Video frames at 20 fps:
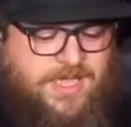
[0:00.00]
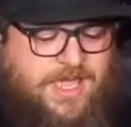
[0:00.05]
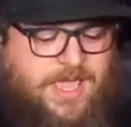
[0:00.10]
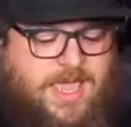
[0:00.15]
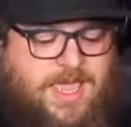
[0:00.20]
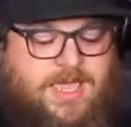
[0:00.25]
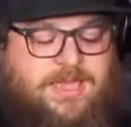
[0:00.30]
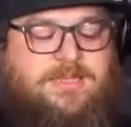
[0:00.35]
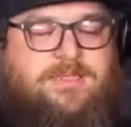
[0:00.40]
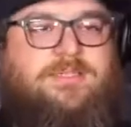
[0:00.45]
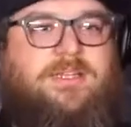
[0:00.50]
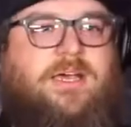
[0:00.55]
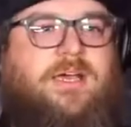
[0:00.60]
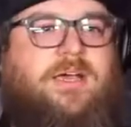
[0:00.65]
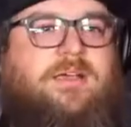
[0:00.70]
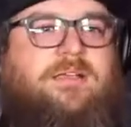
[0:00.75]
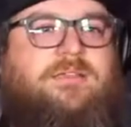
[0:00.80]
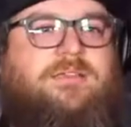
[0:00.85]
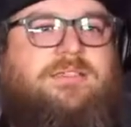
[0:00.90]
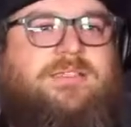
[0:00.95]
And
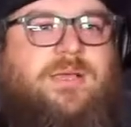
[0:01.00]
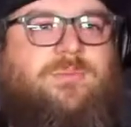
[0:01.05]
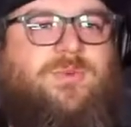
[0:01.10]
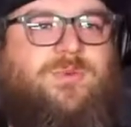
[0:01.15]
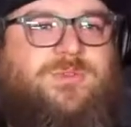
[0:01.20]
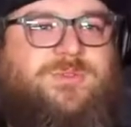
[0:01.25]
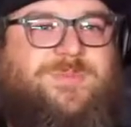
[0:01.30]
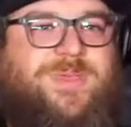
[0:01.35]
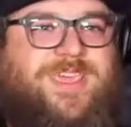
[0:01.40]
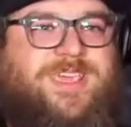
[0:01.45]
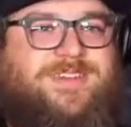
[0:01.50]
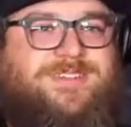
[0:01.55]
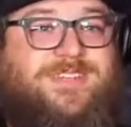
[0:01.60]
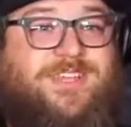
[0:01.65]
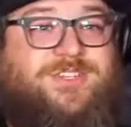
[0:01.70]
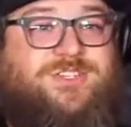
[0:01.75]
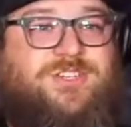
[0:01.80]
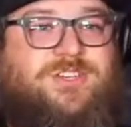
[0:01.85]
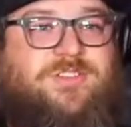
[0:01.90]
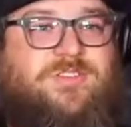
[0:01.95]
uh, someone was paying
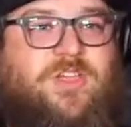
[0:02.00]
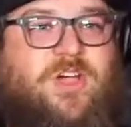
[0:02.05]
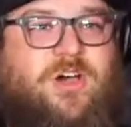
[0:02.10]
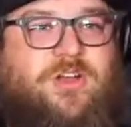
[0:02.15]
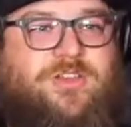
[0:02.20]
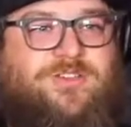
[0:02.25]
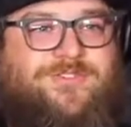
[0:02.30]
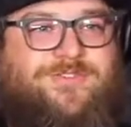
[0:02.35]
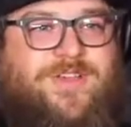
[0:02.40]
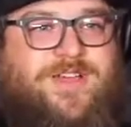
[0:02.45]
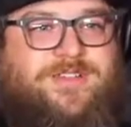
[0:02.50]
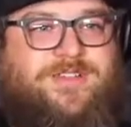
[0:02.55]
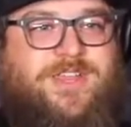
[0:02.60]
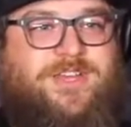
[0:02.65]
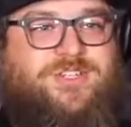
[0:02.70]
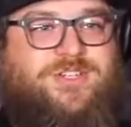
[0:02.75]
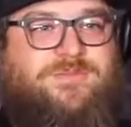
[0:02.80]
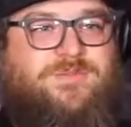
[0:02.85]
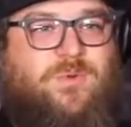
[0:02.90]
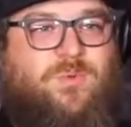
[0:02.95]
attention to the audiophile
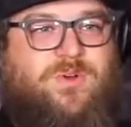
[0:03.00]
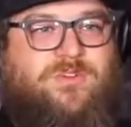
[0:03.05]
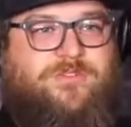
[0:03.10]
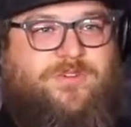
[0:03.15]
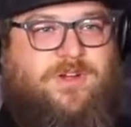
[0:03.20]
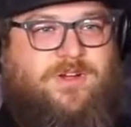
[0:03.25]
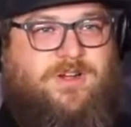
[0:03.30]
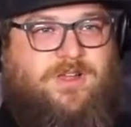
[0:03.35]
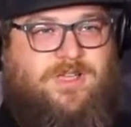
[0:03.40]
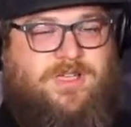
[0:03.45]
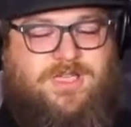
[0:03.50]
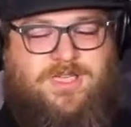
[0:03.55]
nature of a woofer.